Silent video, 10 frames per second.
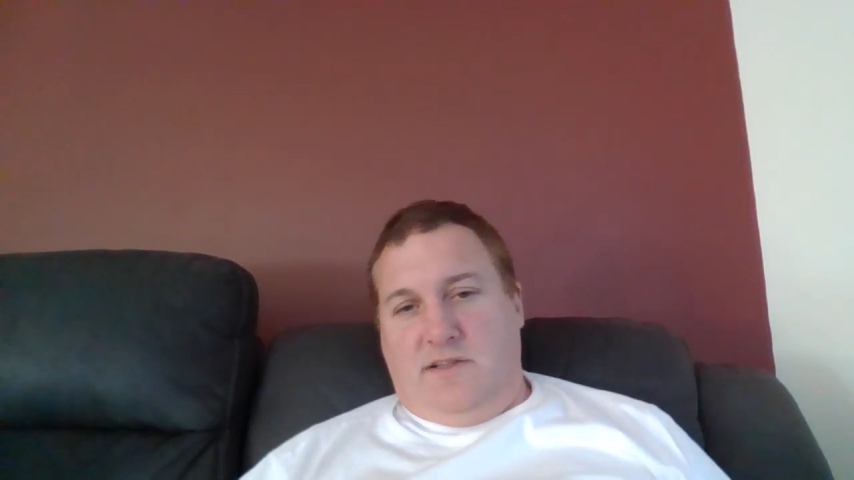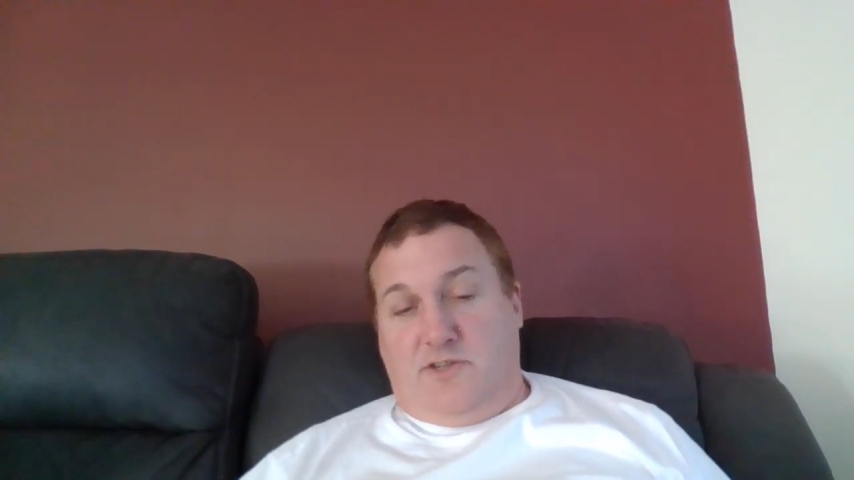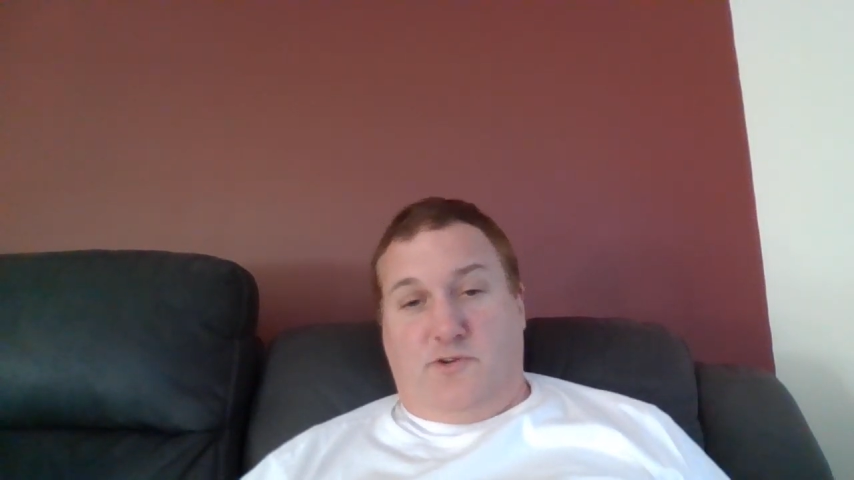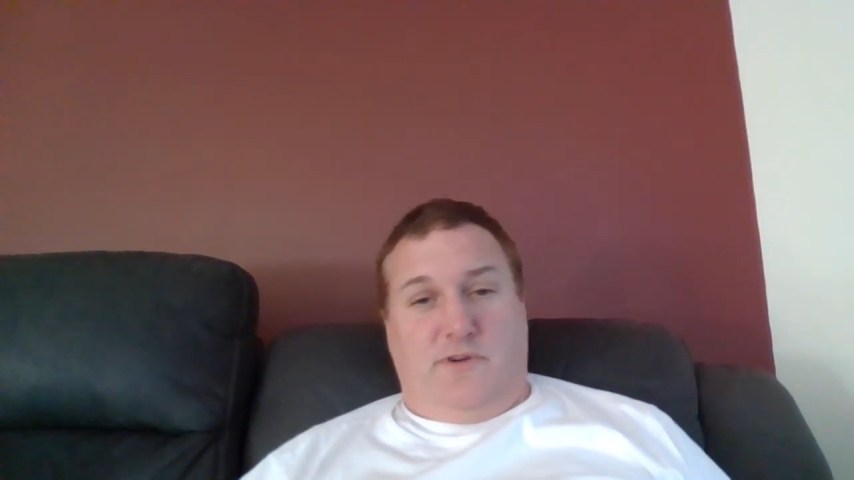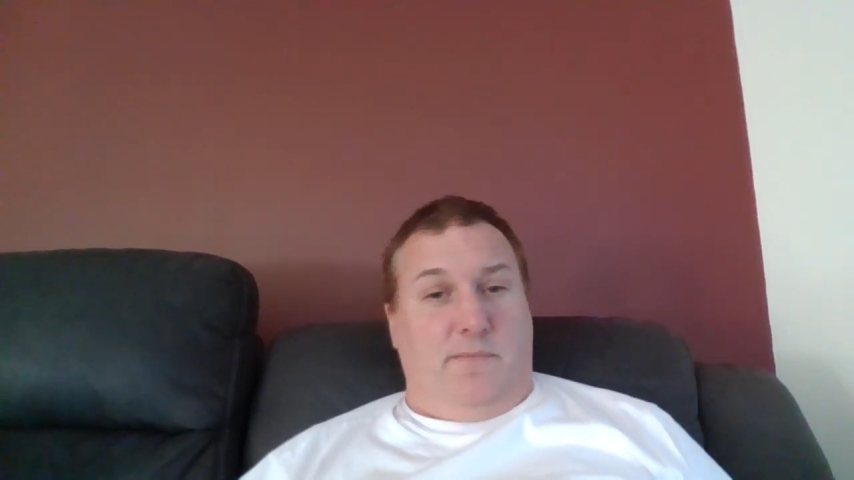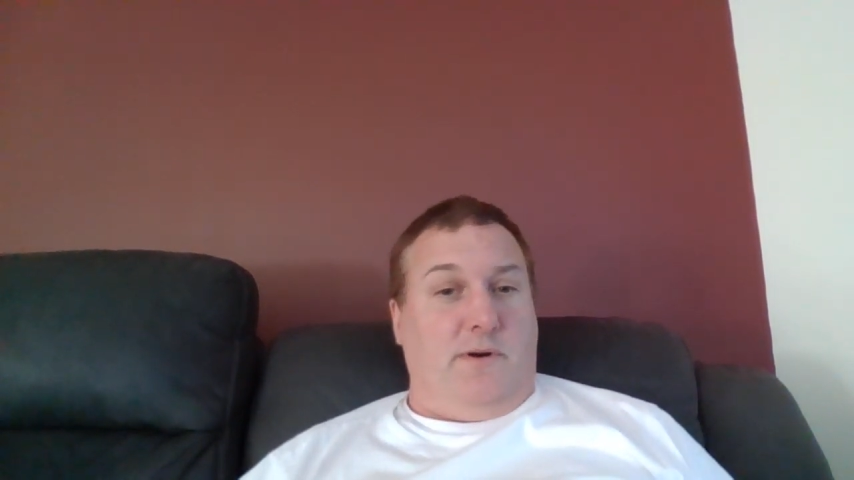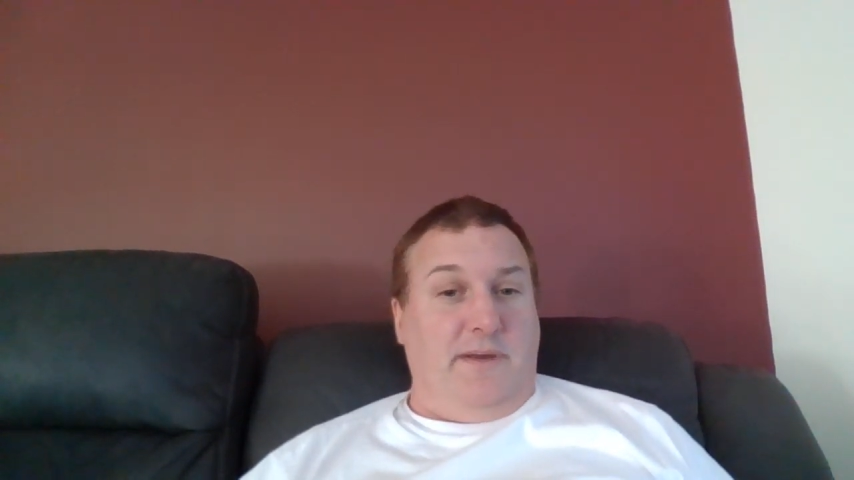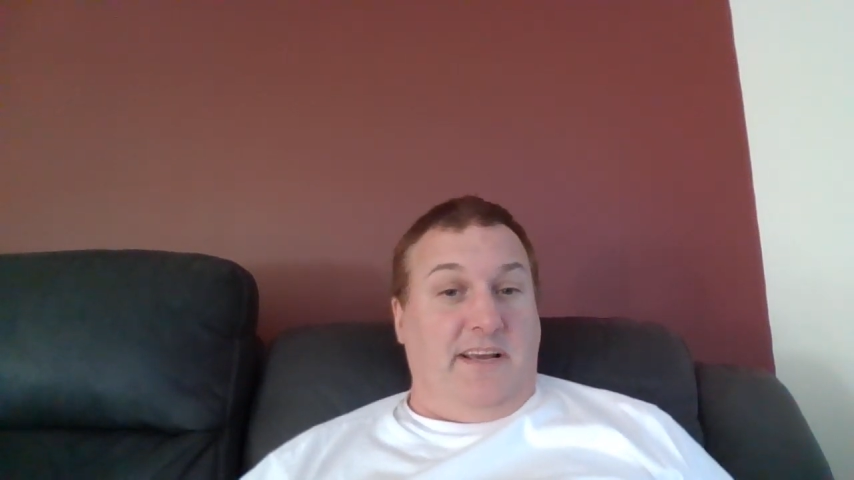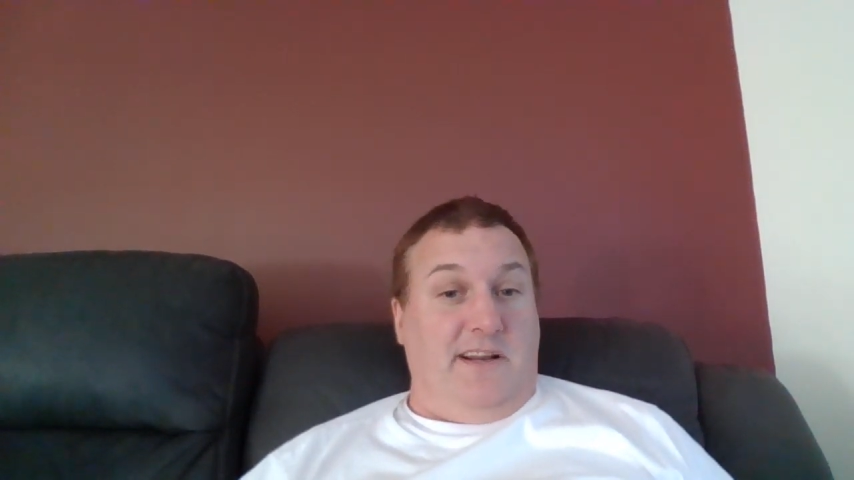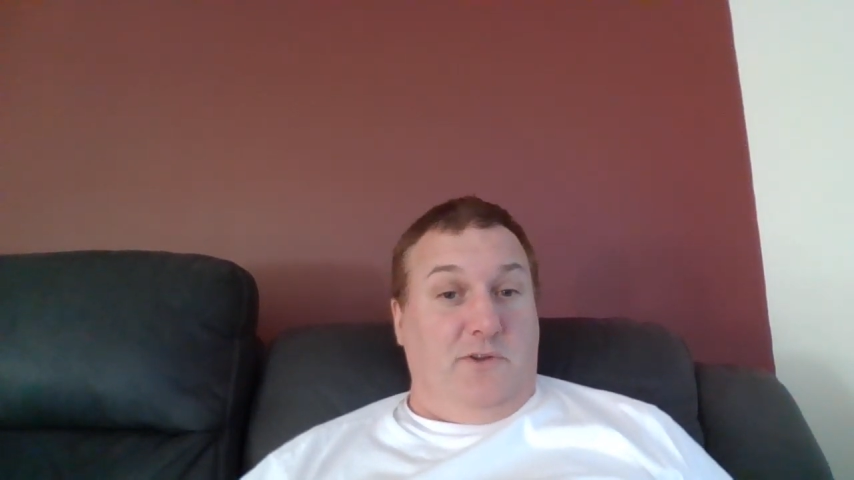the jury are
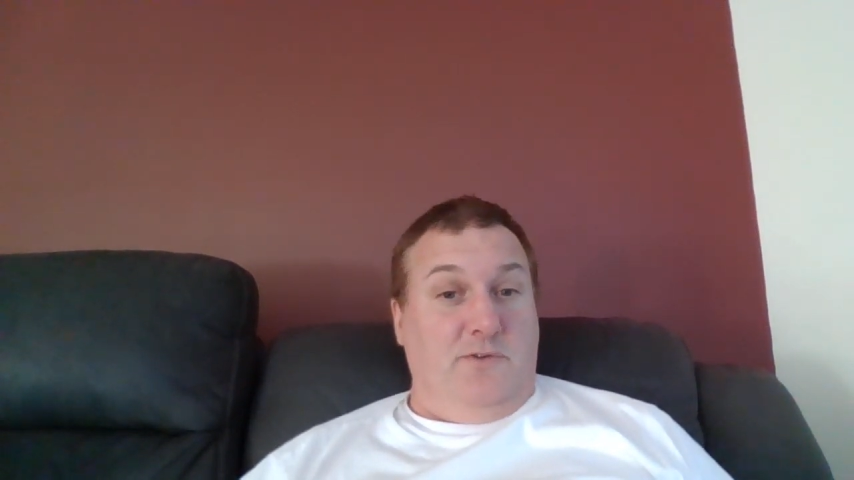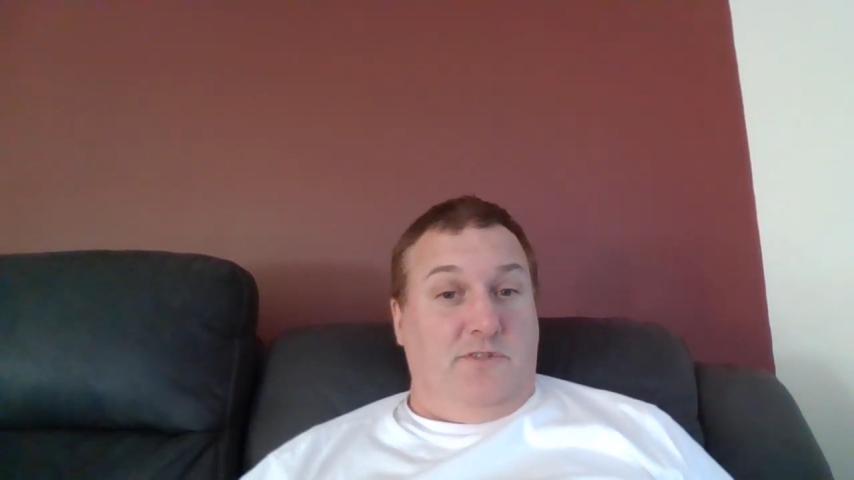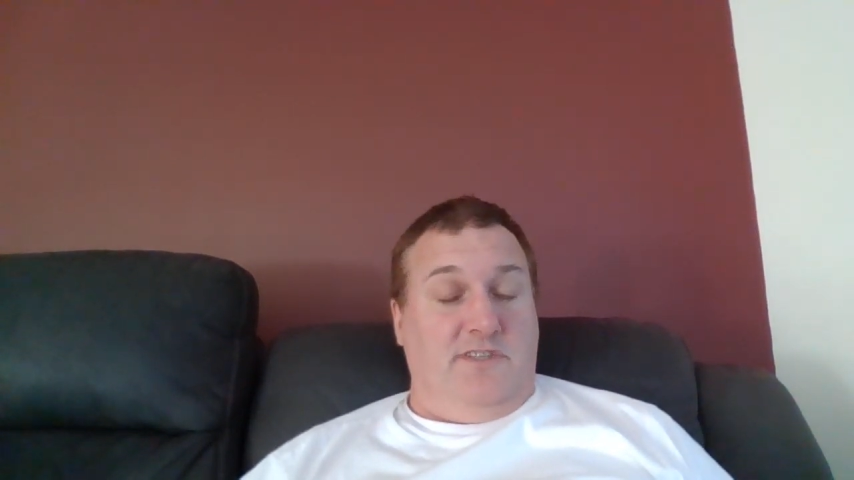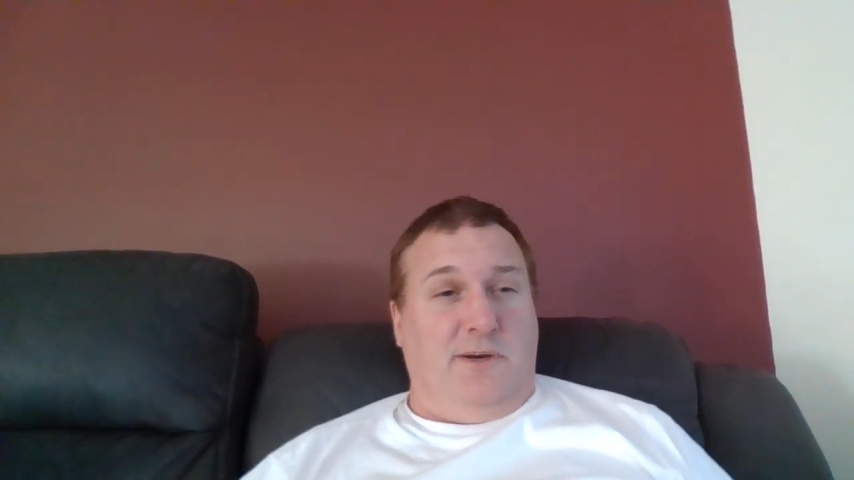probably going to lose it.